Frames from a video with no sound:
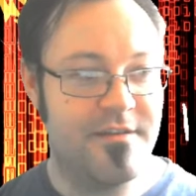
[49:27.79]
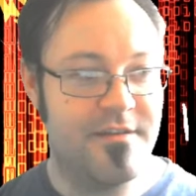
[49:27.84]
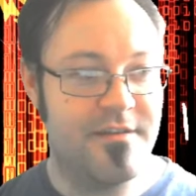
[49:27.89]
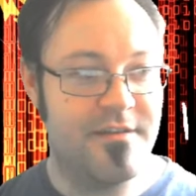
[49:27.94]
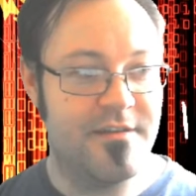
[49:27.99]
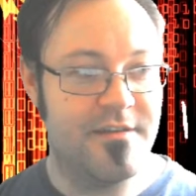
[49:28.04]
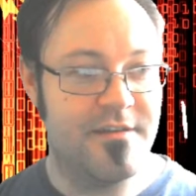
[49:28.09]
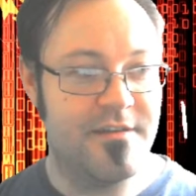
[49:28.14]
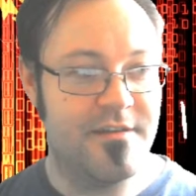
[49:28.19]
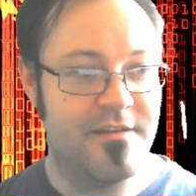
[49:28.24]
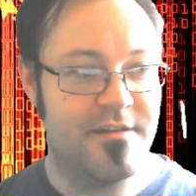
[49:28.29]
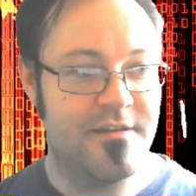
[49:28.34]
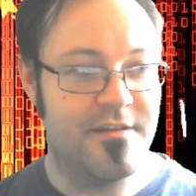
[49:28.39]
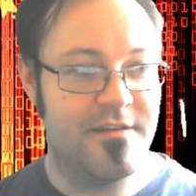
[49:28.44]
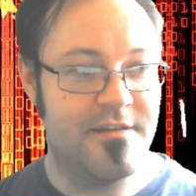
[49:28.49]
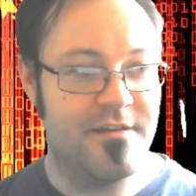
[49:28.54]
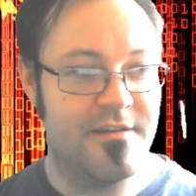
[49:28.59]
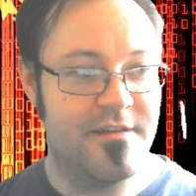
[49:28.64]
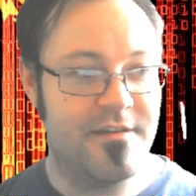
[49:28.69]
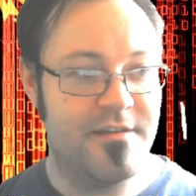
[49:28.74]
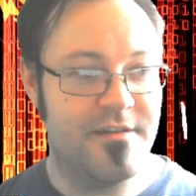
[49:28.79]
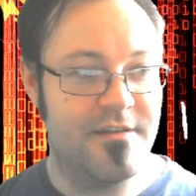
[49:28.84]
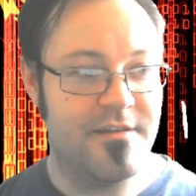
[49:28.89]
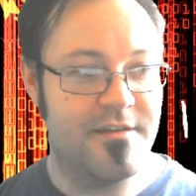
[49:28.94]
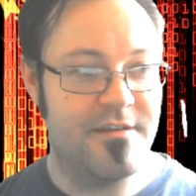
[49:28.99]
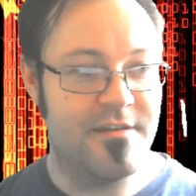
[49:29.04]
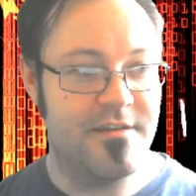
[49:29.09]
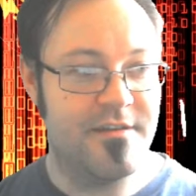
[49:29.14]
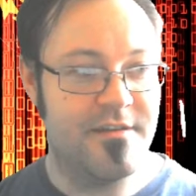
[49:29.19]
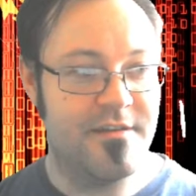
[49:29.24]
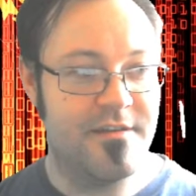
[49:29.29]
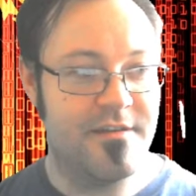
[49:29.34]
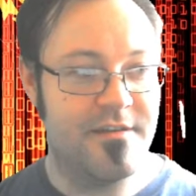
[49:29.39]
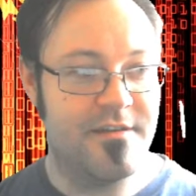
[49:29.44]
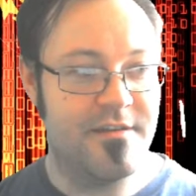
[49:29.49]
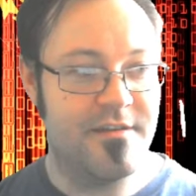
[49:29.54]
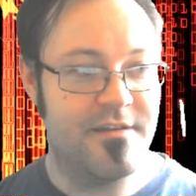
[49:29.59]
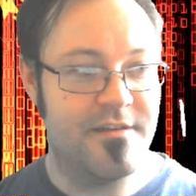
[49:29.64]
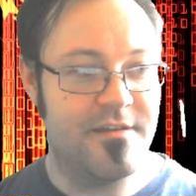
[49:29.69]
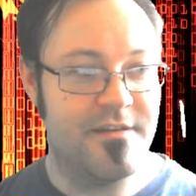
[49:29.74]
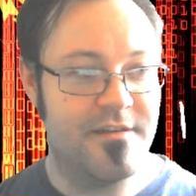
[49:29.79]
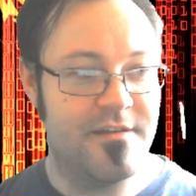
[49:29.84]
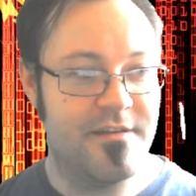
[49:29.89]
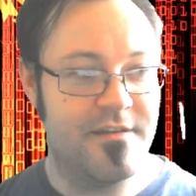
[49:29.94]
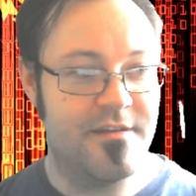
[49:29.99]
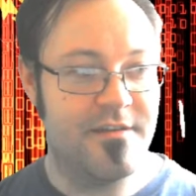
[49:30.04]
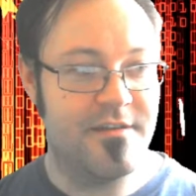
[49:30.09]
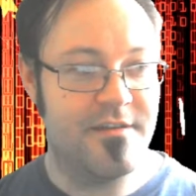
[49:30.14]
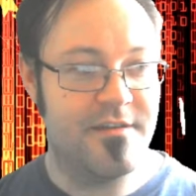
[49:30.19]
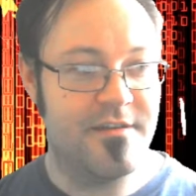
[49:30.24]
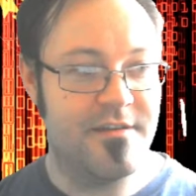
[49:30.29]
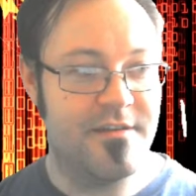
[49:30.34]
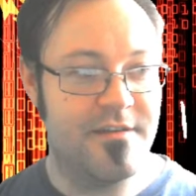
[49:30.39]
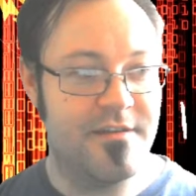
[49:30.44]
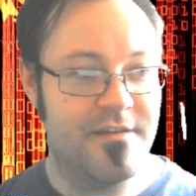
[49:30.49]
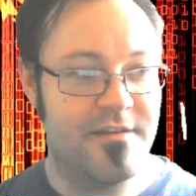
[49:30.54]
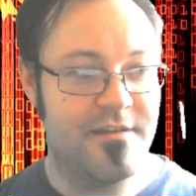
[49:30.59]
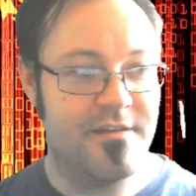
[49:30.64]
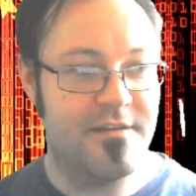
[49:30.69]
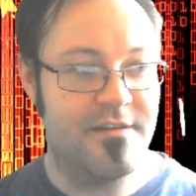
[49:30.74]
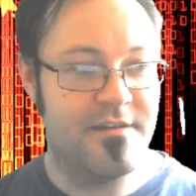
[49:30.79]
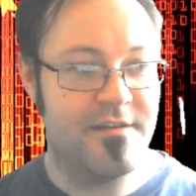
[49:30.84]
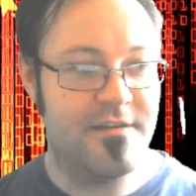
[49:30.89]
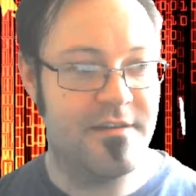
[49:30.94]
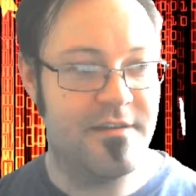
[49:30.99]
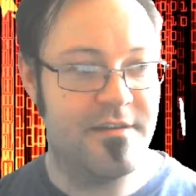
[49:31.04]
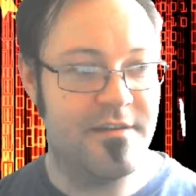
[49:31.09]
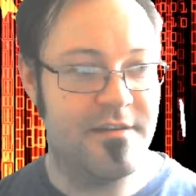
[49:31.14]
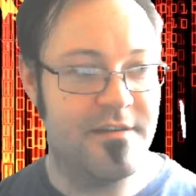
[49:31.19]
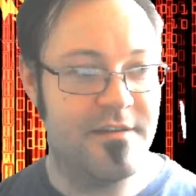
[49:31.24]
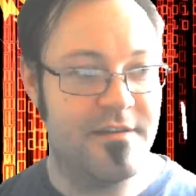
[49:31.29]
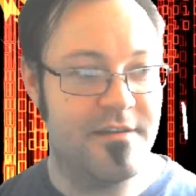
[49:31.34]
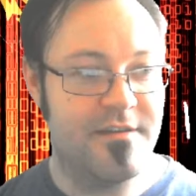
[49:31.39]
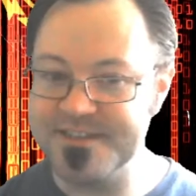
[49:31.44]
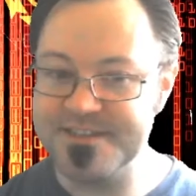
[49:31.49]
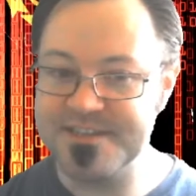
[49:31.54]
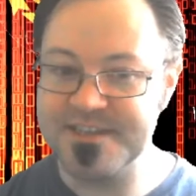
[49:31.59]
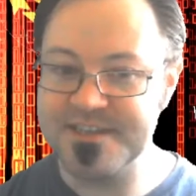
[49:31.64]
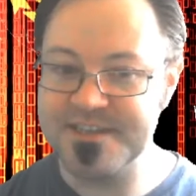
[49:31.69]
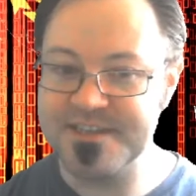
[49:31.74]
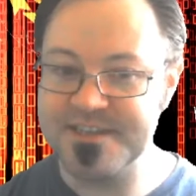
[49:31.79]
was Hive List, and this is where you can post classifieds.